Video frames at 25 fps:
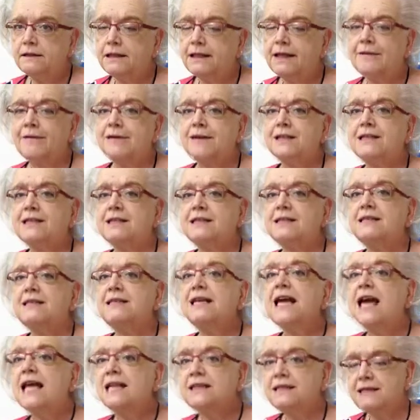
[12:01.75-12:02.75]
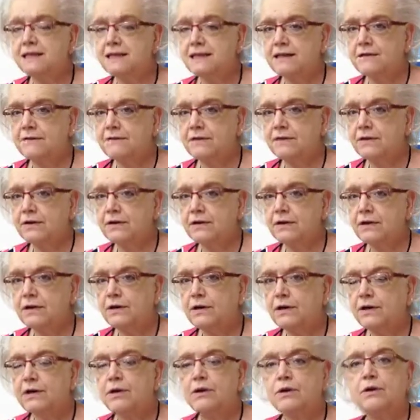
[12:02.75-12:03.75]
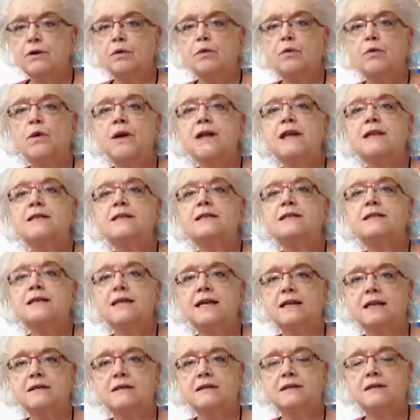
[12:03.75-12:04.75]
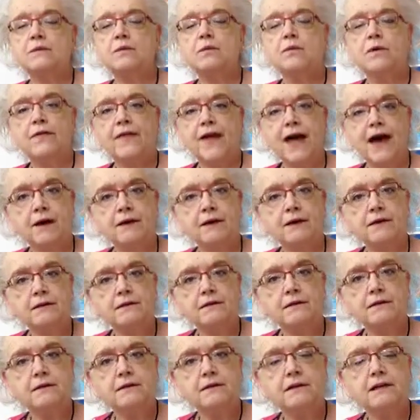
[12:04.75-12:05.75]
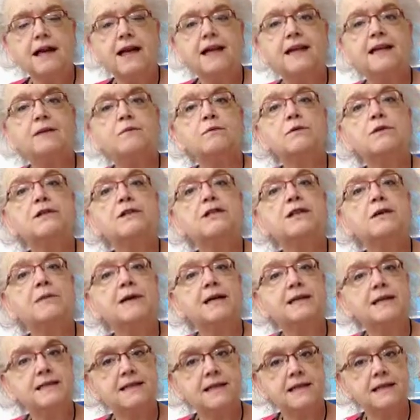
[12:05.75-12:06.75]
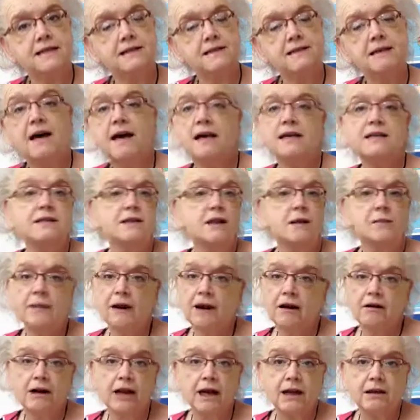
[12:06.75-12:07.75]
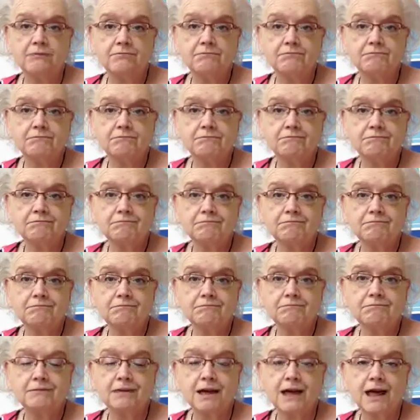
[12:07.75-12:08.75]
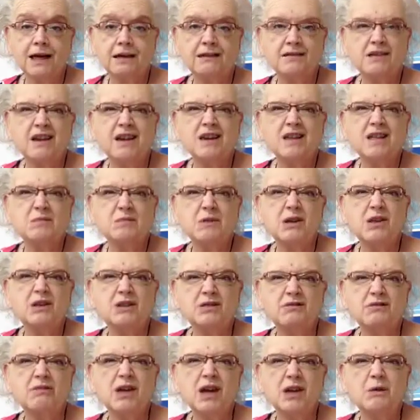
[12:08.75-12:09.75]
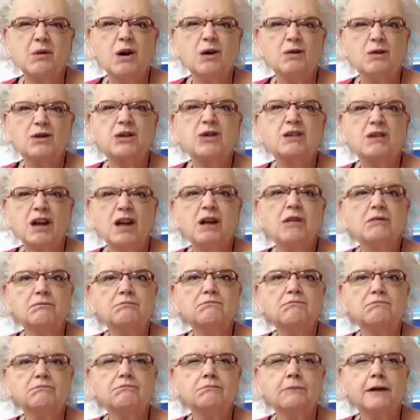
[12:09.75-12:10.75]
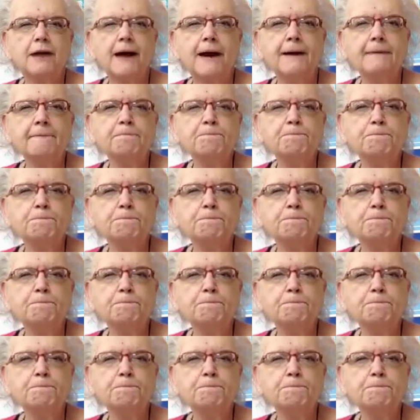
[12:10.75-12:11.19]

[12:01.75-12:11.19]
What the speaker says: If it's intensive, you can read the sentence without it, and it will still make sense. I saw Mary. Okay, not as much of emotion there. Okay.